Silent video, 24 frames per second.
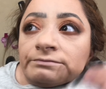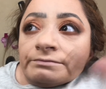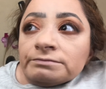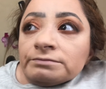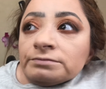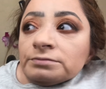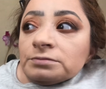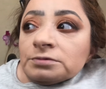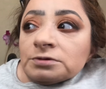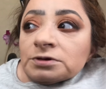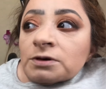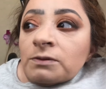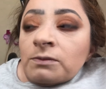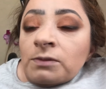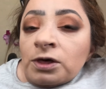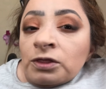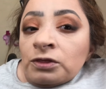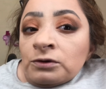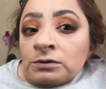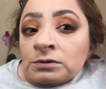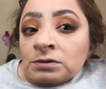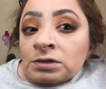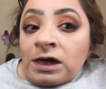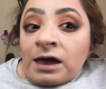some
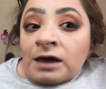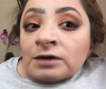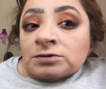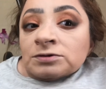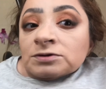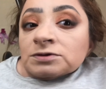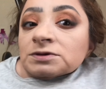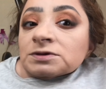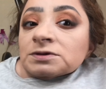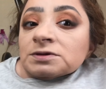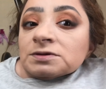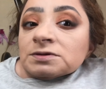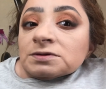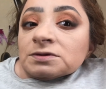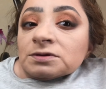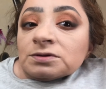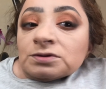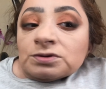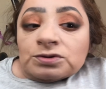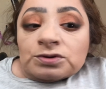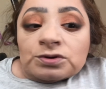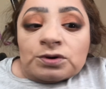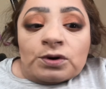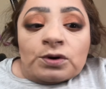other lashes.
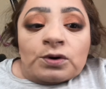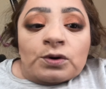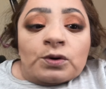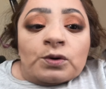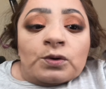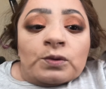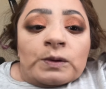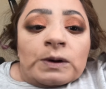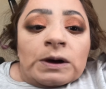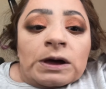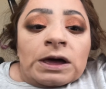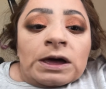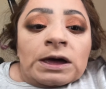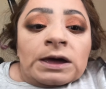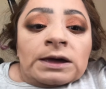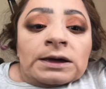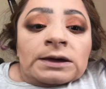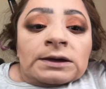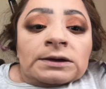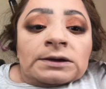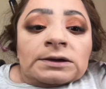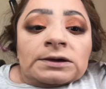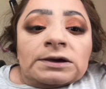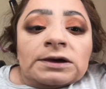So
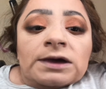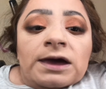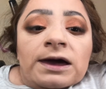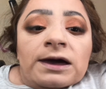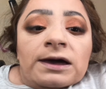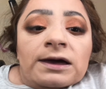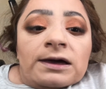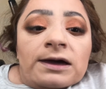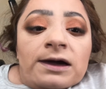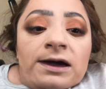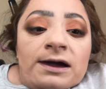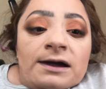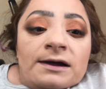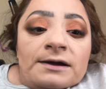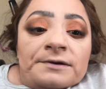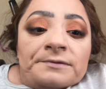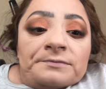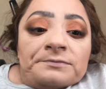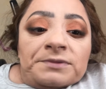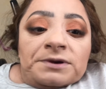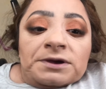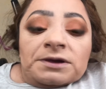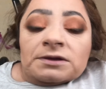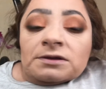yeah,
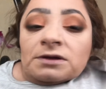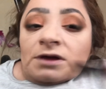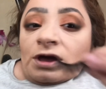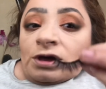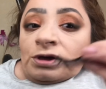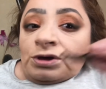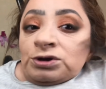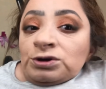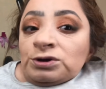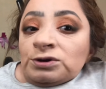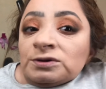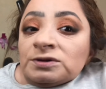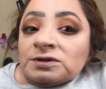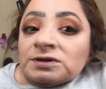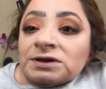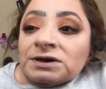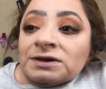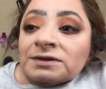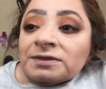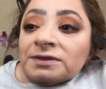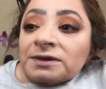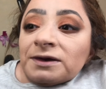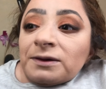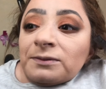I've been
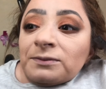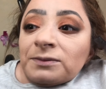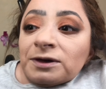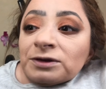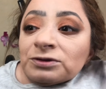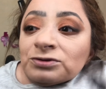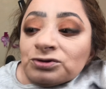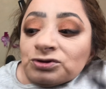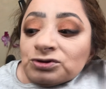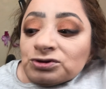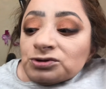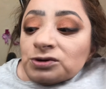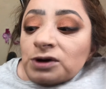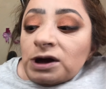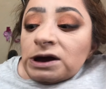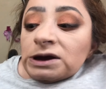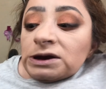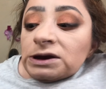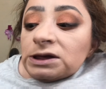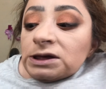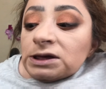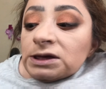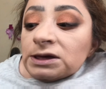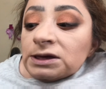using them and trying
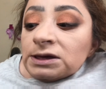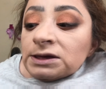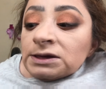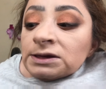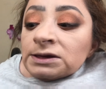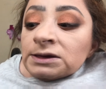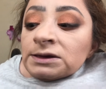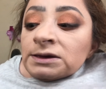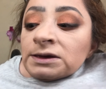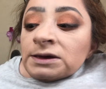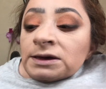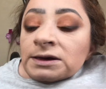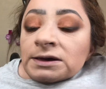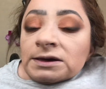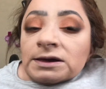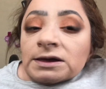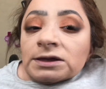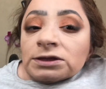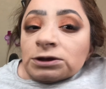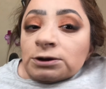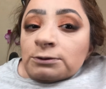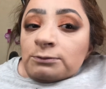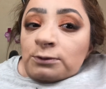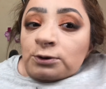to
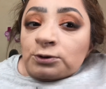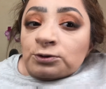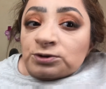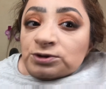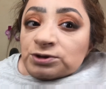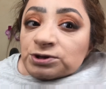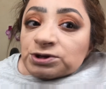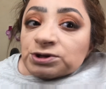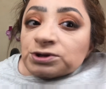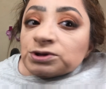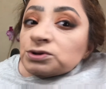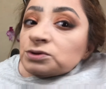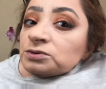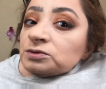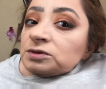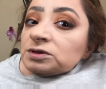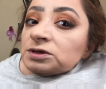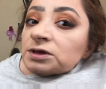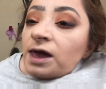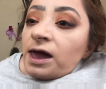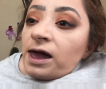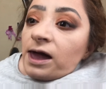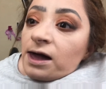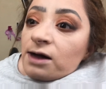get the most use
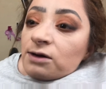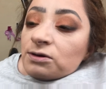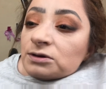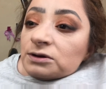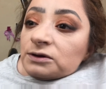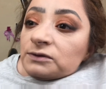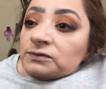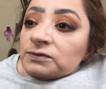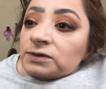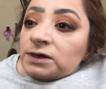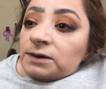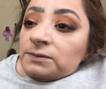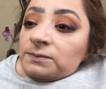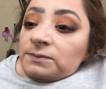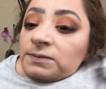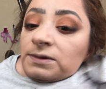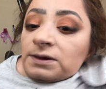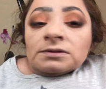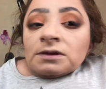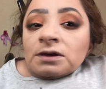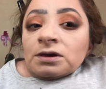out of them.